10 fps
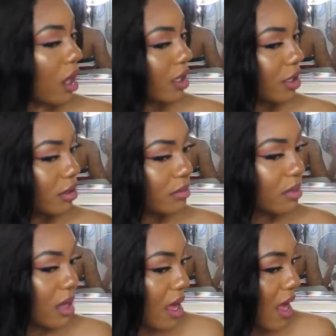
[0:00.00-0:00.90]

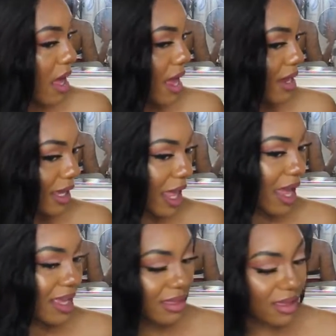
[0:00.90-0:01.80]
volume and
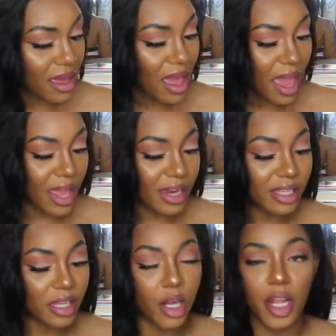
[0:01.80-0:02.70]
length, and
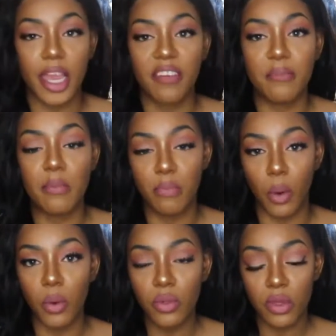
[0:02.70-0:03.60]
this hair gave me
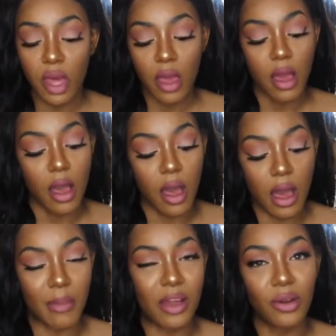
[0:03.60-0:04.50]
both.
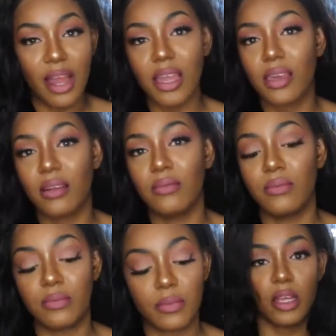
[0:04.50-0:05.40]
I don't like
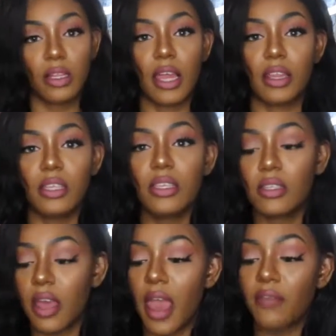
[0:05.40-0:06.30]
this
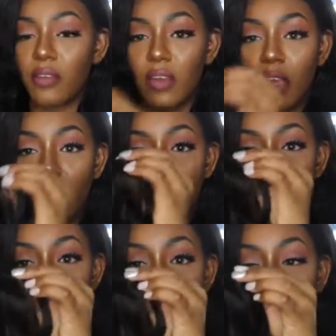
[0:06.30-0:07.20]
is everything
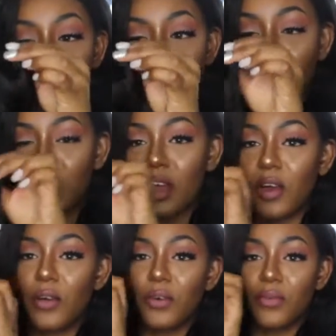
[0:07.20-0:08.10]
I had left
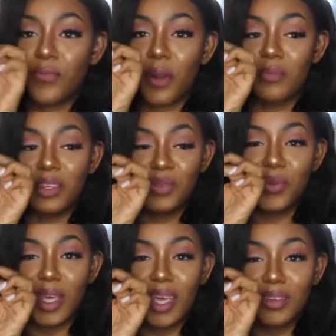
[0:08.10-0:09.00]
from this
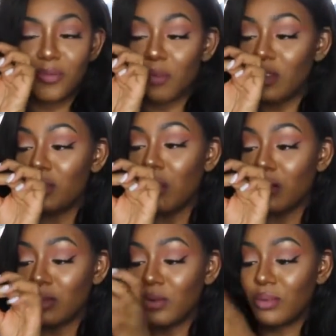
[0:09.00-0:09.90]
week, from these
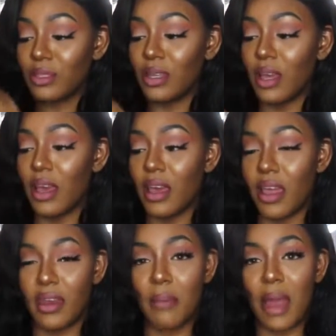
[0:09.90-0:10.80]
bundles,
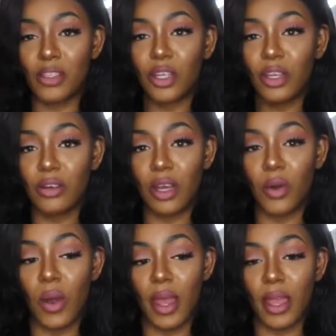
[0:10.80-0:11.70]
and I'm actually gonna
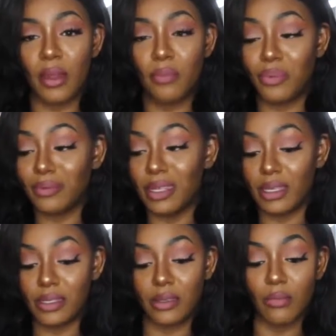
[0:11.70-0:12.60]
go ahead and put
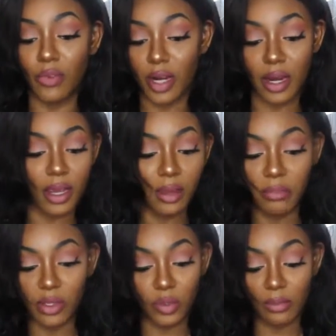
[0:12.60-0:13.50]
this somewhere
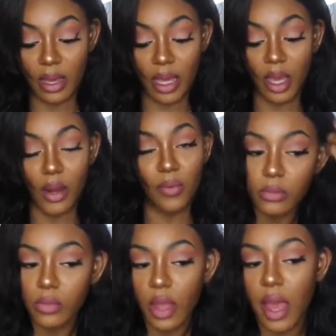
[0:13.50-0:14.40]
in between my hair.
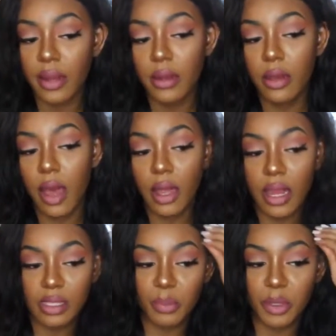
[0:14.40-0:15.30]
I did not
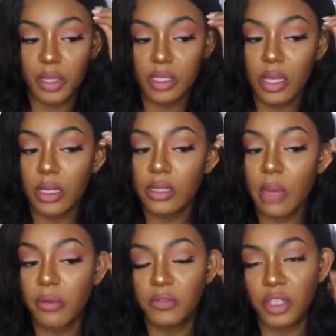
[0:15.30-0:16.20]
experience any
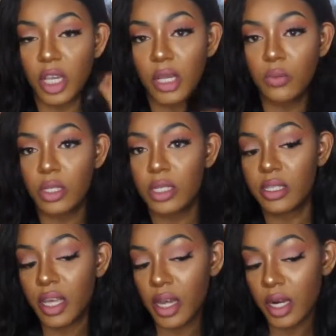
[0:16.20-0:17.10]
type of shading with
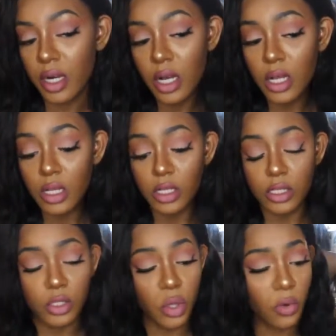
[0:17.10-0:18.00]
this hair
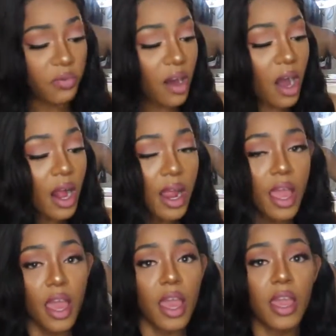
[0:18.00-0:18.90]
so far,
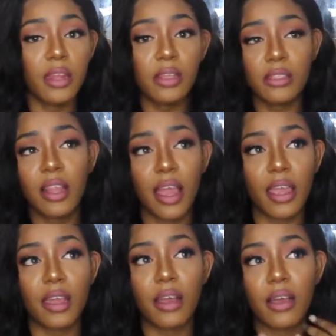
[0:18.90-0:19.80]
and it's
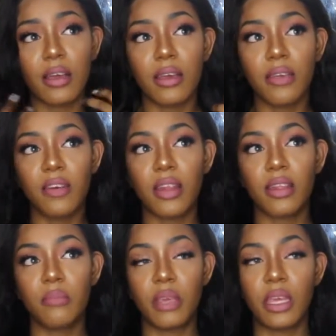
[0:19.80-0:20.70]
like even
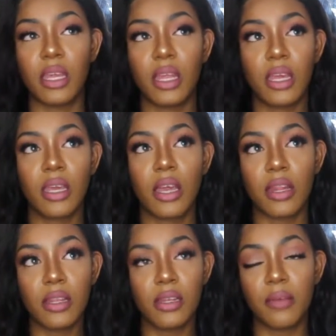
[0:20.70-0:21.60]
at the beginning
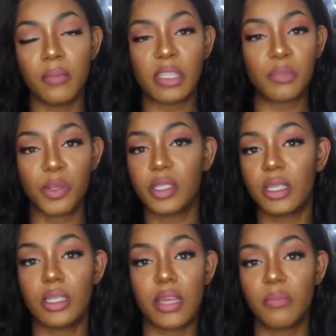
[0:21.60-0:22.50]
I didn't experience
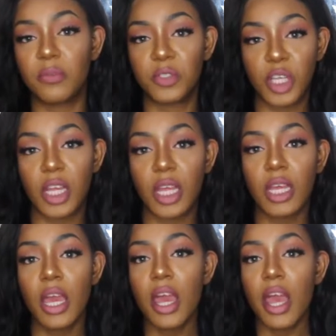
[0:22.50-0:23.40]
any type of
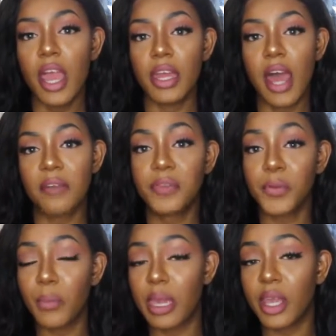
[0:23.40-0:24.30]
shading, and
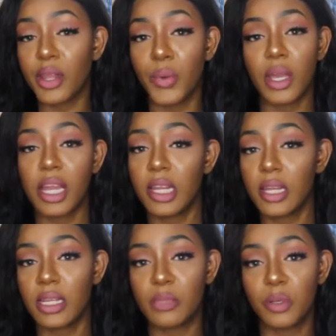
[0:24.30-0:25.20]
after making the wig I
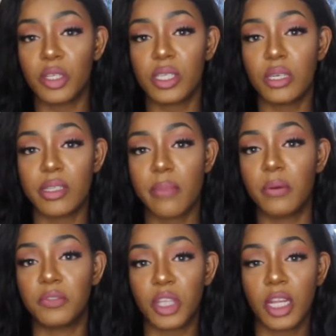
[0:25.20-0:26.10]
didn't experience any type
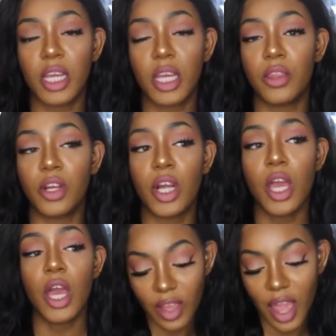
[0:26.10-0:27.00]
of shading either.
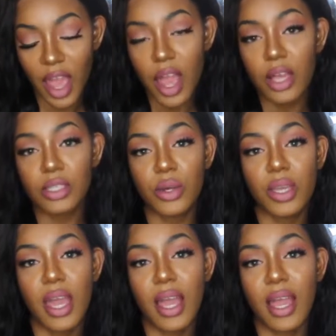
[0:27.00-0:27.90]
So
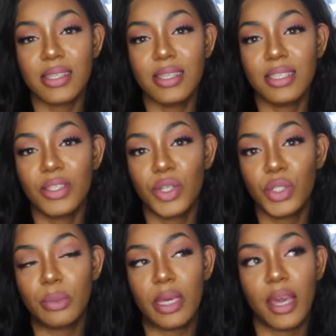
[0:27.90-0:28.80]
yeah guys, this is
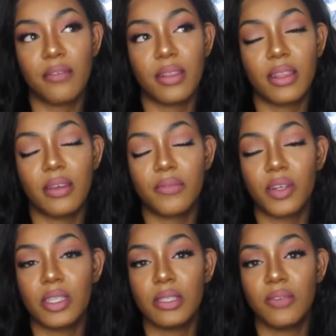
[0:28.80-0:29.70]
going to be everything
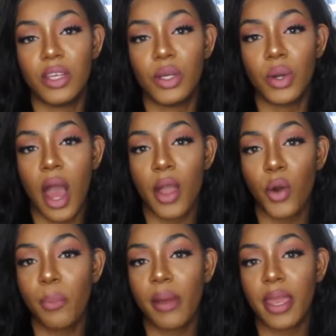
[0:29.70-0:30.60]
for this video. I
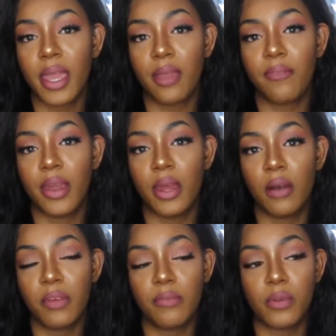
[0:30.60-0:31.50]
hope I gave
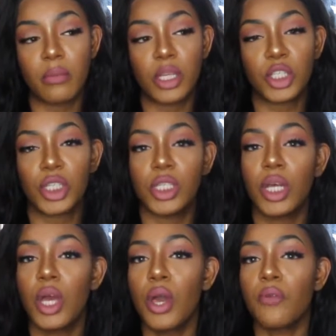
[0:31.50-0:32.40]
enough
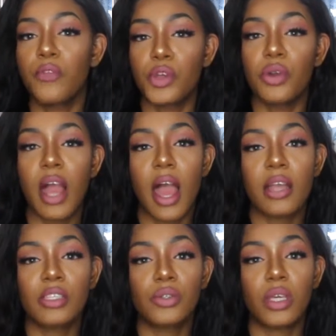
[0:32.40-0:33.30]
information for you
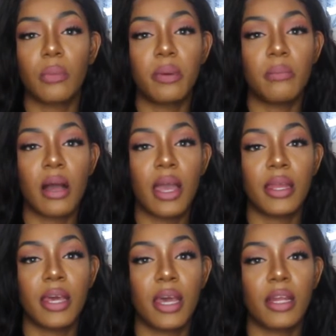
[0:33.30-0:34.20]
guys to keep in
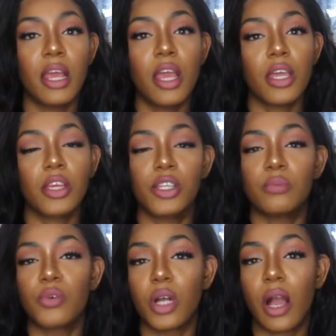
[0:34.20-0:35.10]
mind that there's
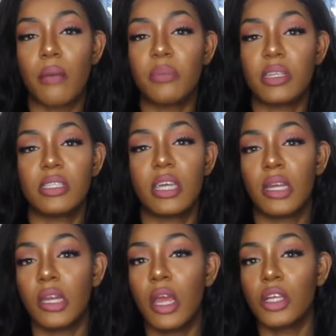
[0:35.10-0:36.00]
more companies
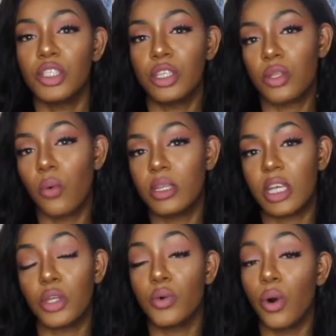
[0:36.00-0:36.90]
than just the ones
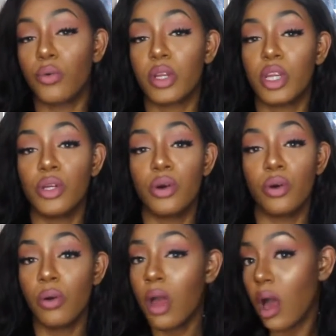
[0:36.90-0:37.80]
that you already
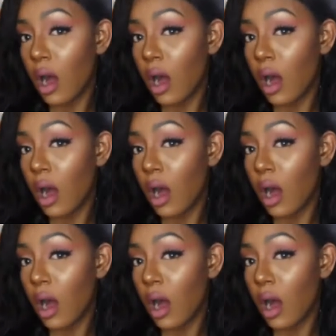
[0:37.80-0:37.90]
know.